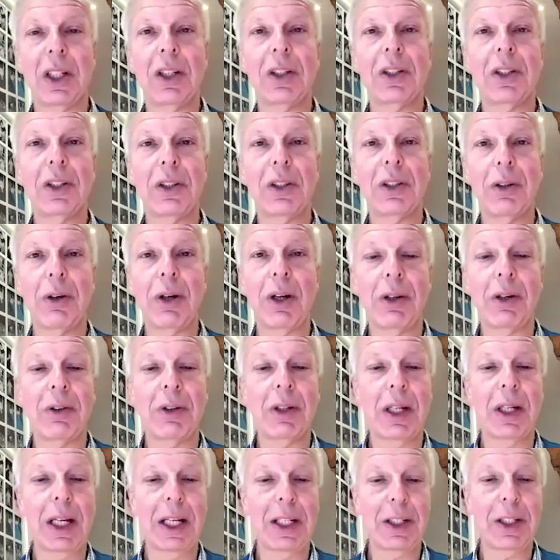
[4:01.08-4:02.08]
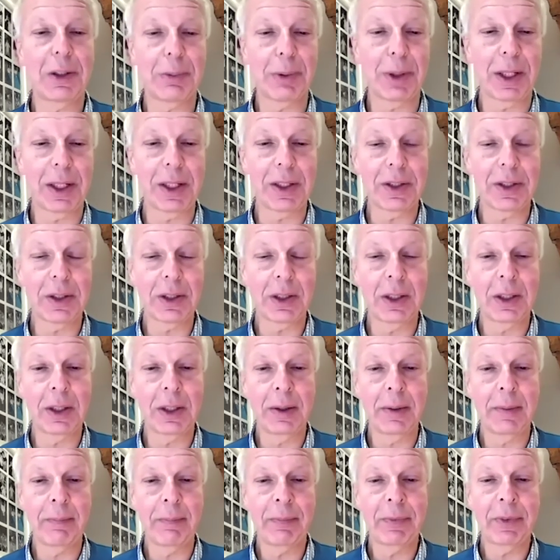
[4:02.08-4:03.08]
to start your own
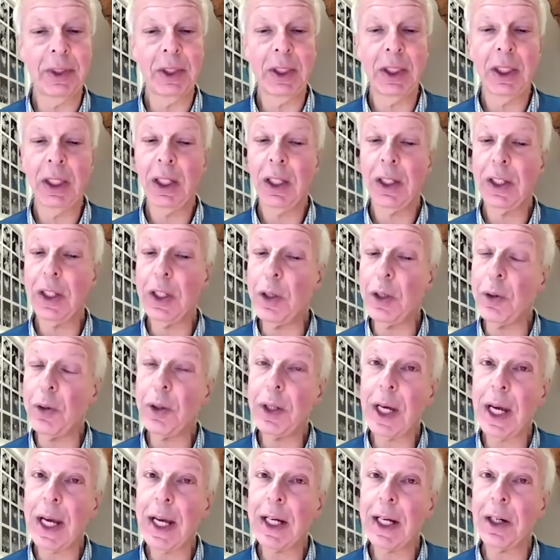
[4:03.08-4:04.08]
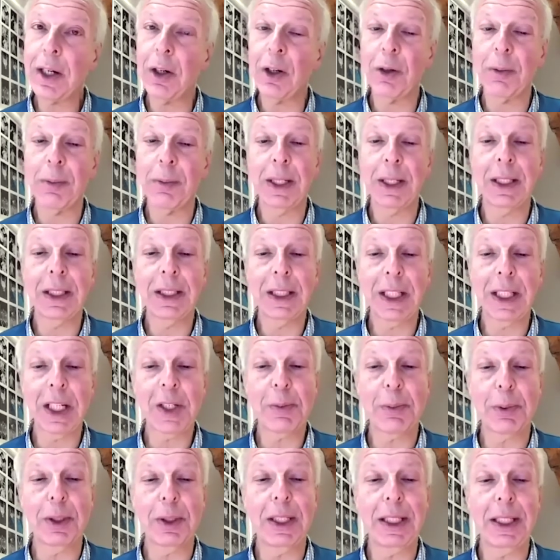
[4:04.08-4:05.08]
enterprise. The UK
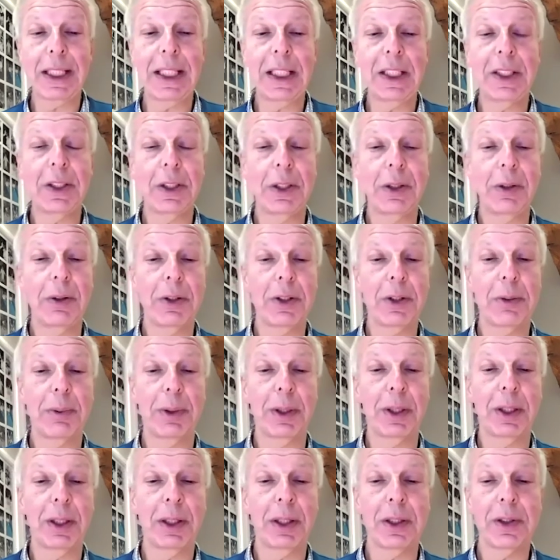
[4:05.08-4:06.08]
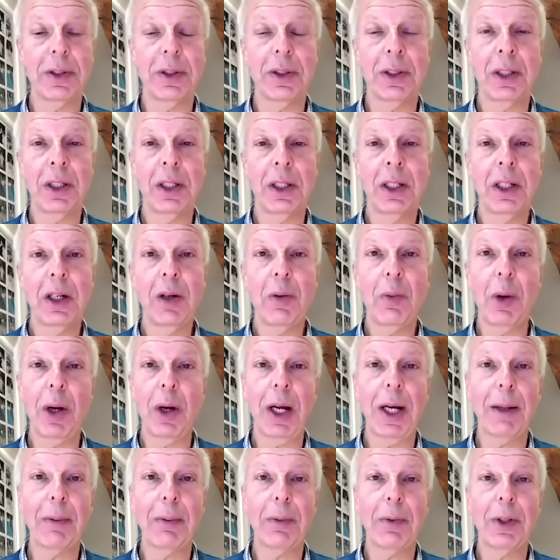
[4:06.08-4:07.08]
economy desperately needs new entrepreneurs.
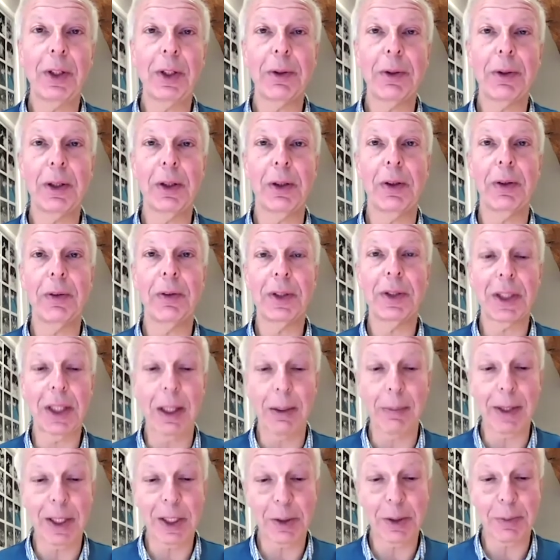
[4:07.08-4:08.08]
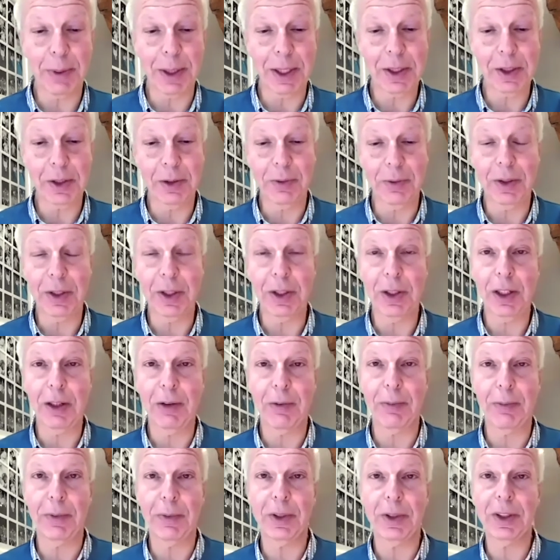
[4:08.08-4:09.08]
And while I'm critical of some aspects
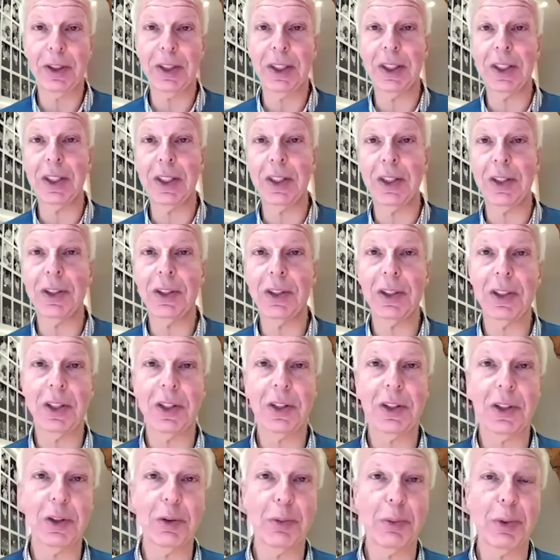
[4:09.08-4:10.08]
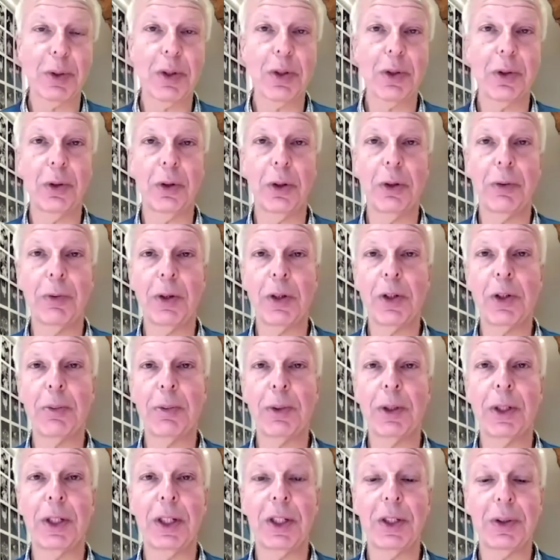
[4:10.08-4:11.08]
of the government's decisions, such as
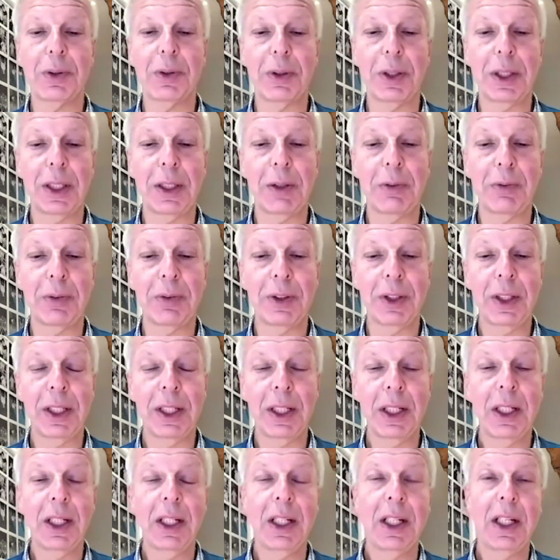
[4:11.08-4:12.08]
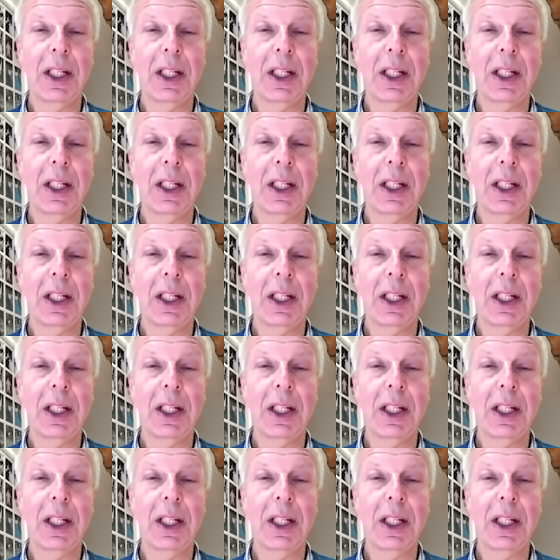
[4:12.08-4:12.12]
withdrawal of entrepreneurs relief,